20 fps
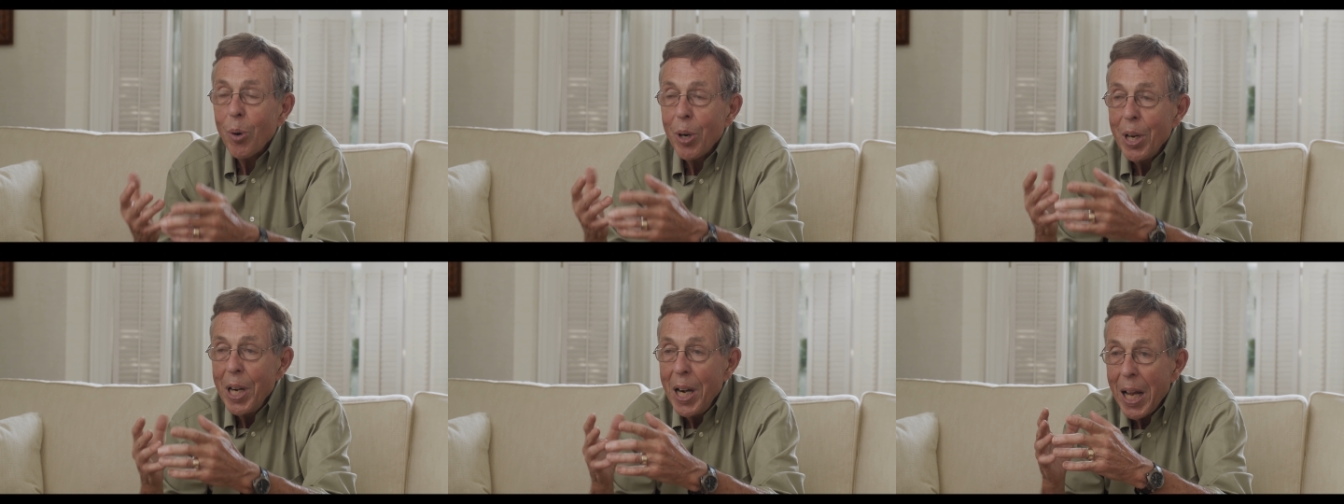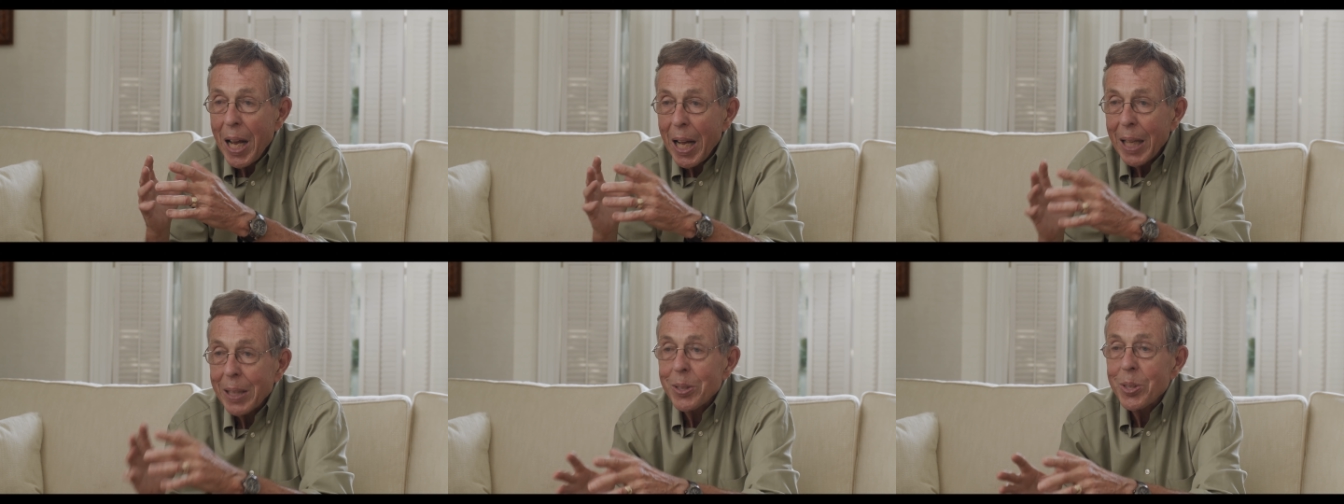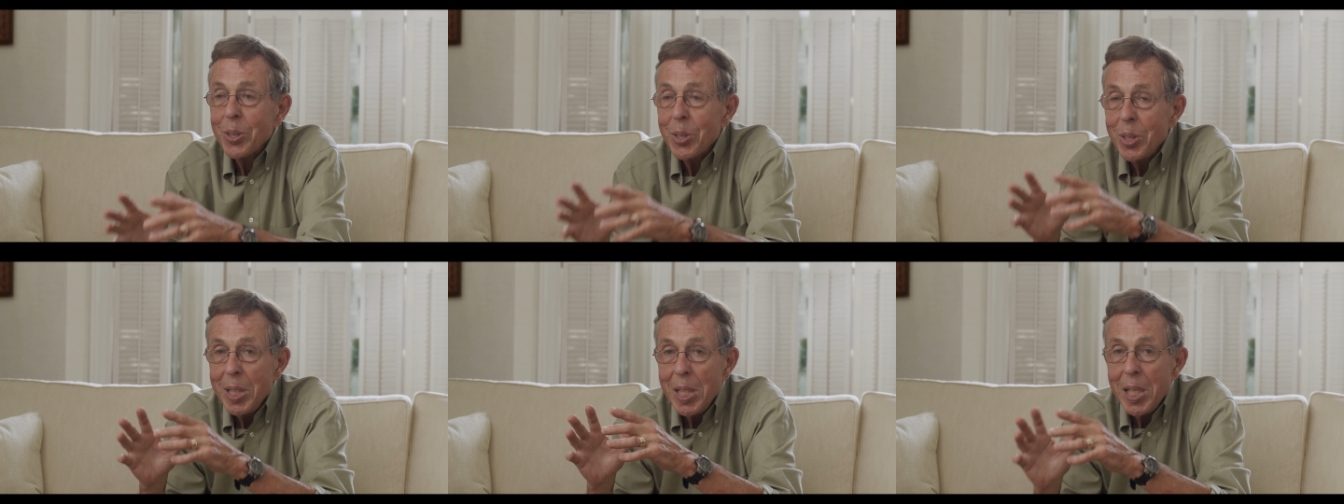we're
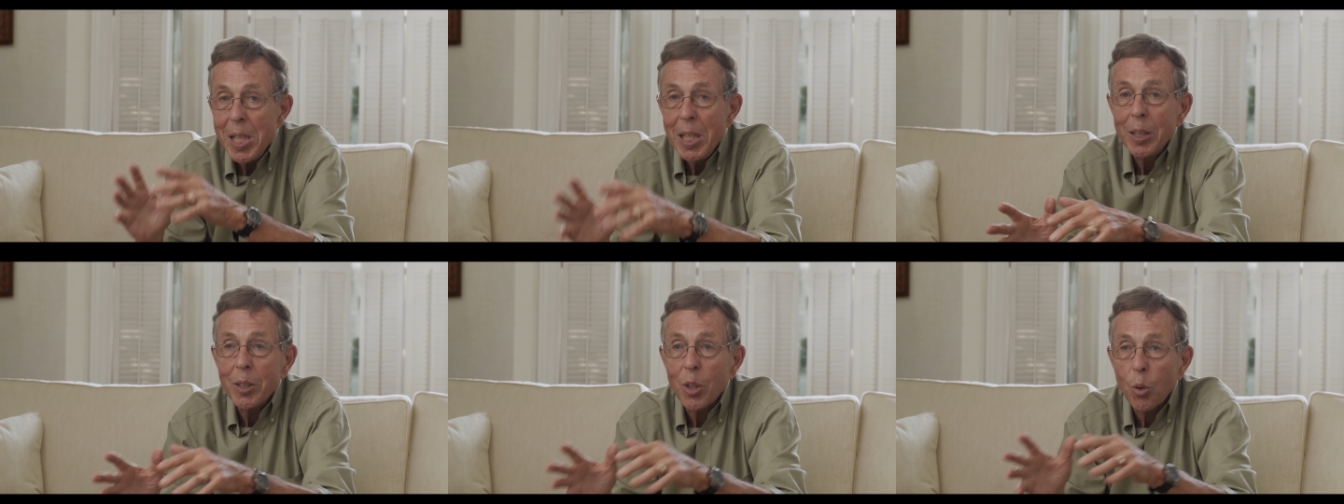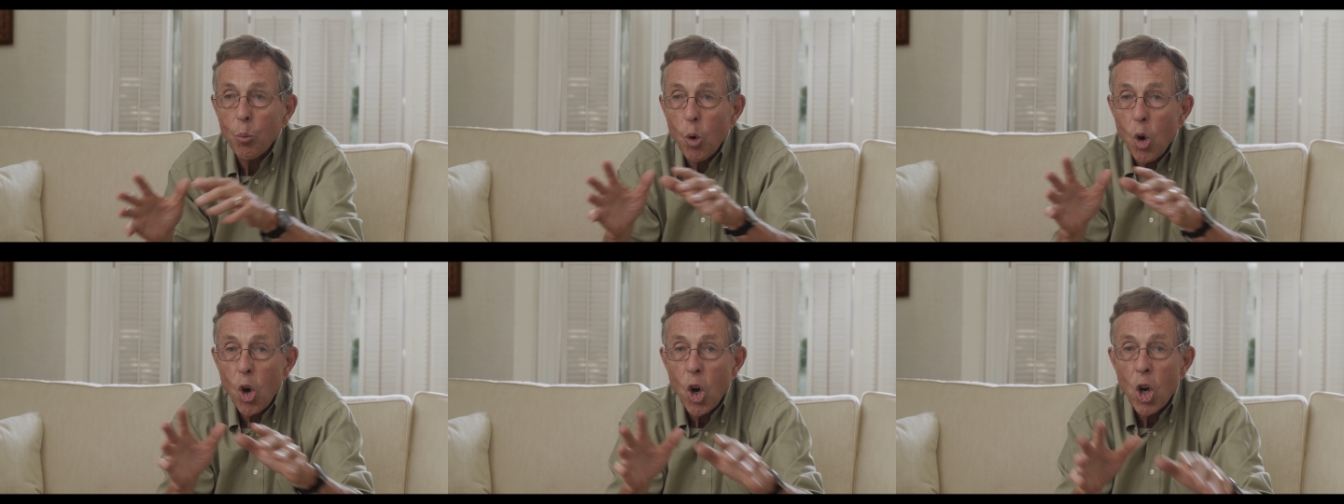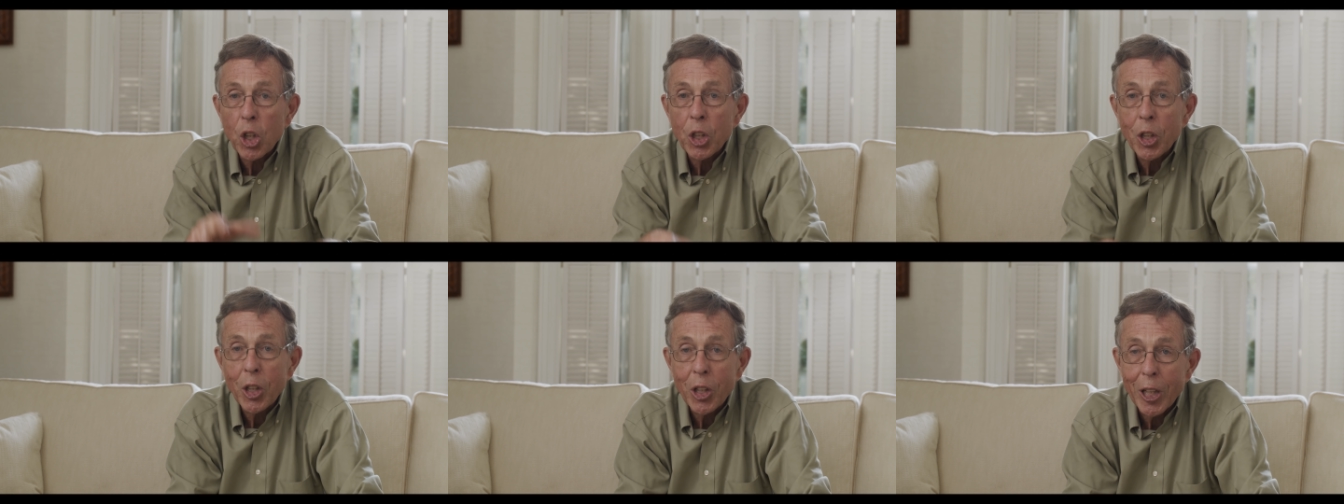not seeing the
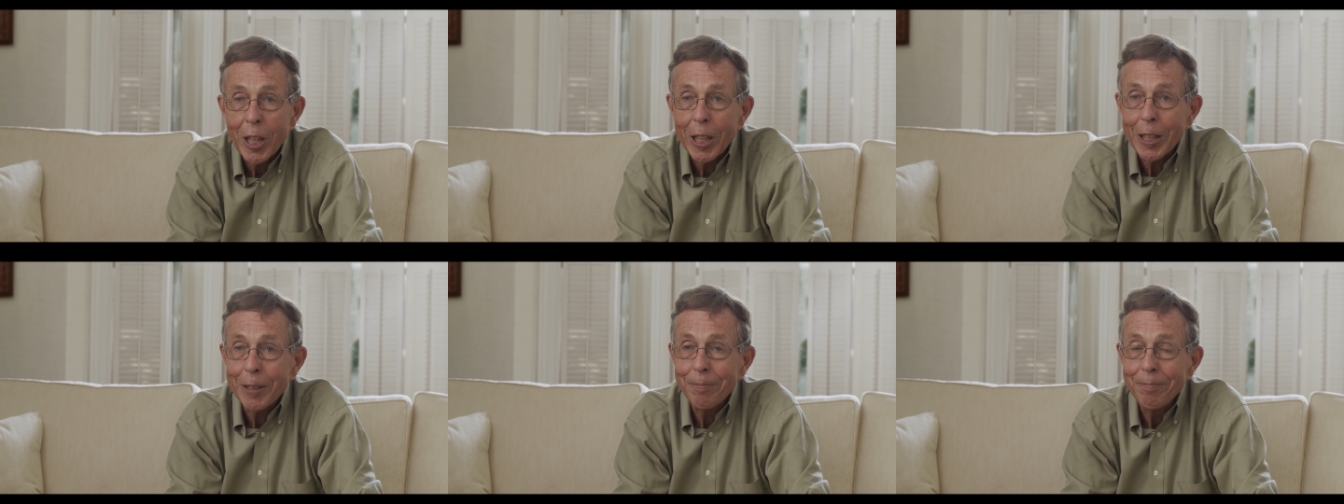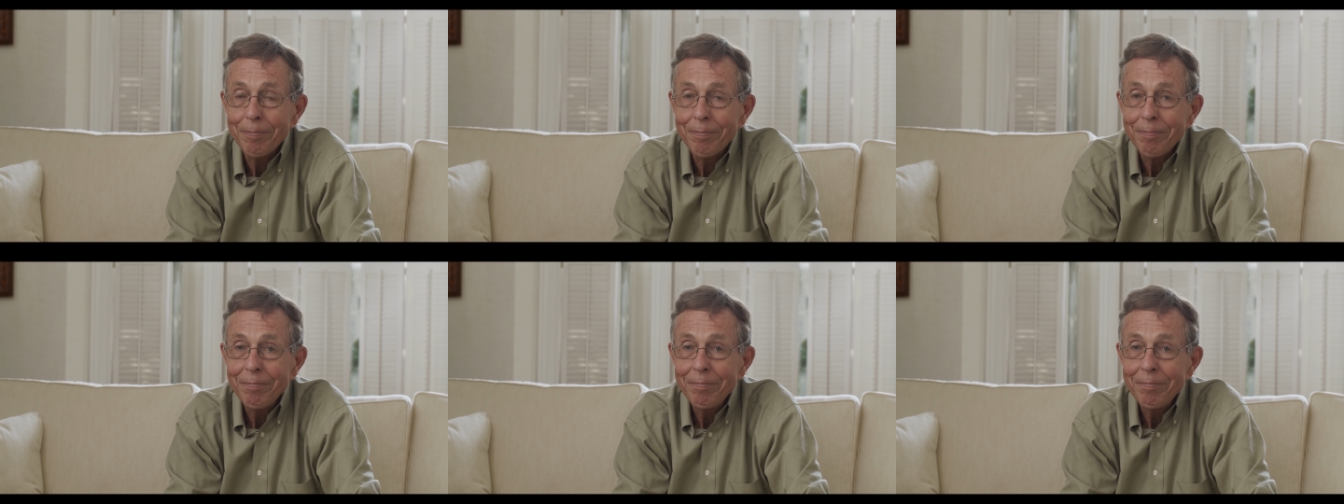wrong thing.